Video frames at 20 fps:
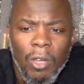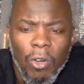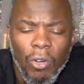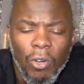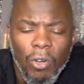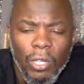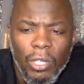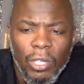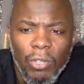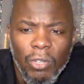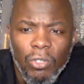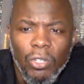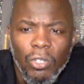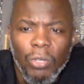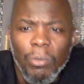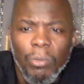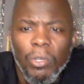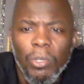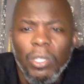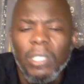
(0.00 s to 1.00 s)
on
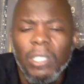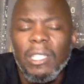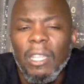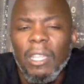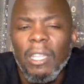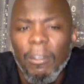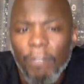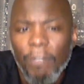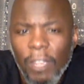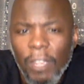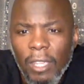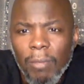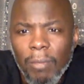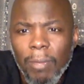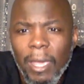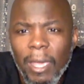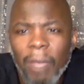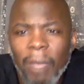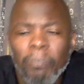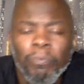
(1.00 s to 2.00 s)
YouTube, you can send
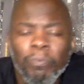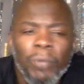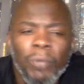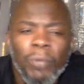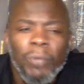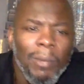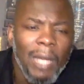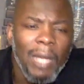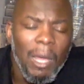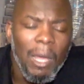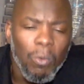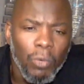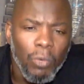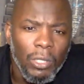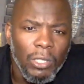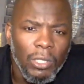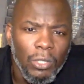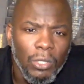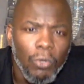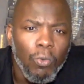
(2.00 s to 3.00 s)
feedback. But I
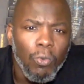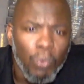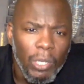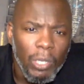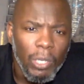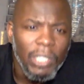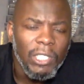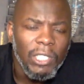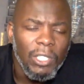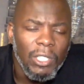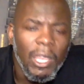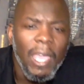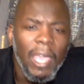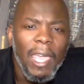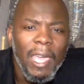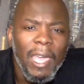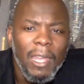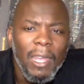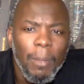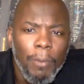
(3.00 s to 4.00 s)
do wish they
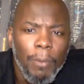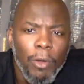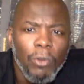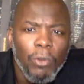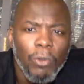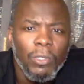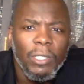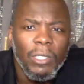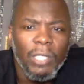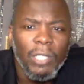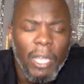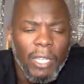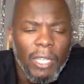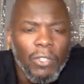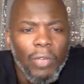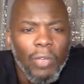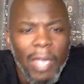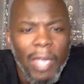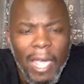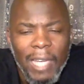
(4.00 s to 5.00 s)
had a person that
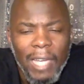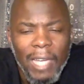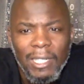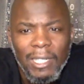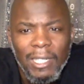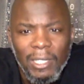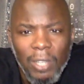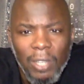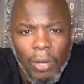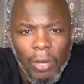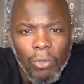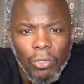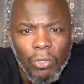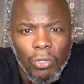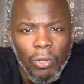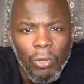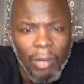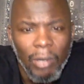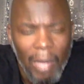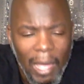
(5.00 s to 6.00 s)
you can actually talk
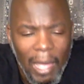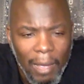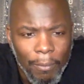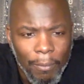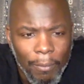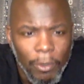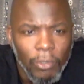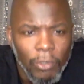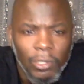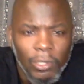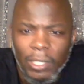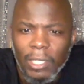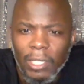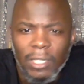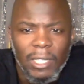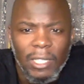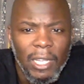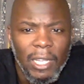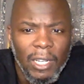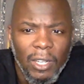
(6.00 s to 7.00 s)
to, a live person,
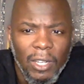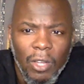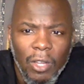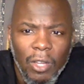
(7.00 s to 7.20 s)
instead of